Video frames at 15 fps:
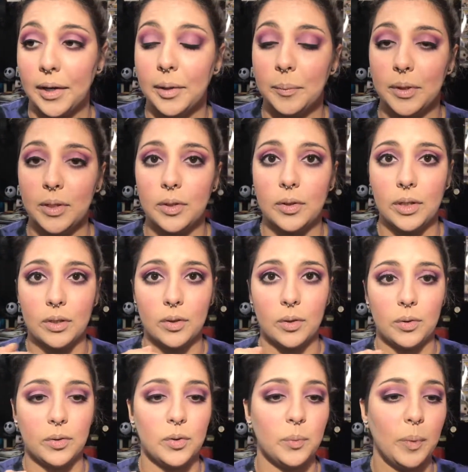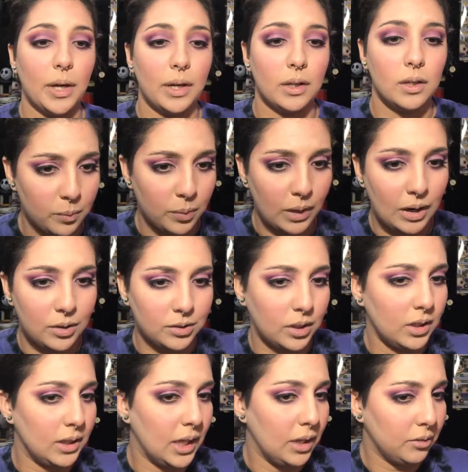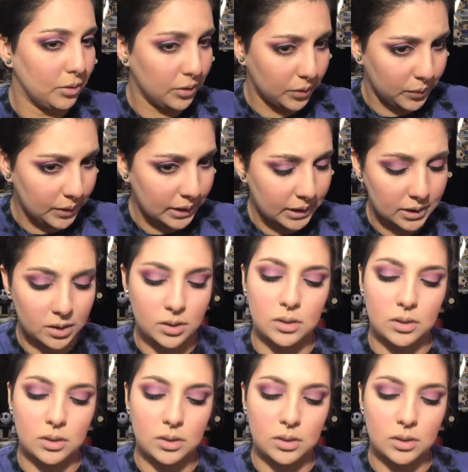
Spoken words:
I'm gonna go ahead and go through my brows on that real quick.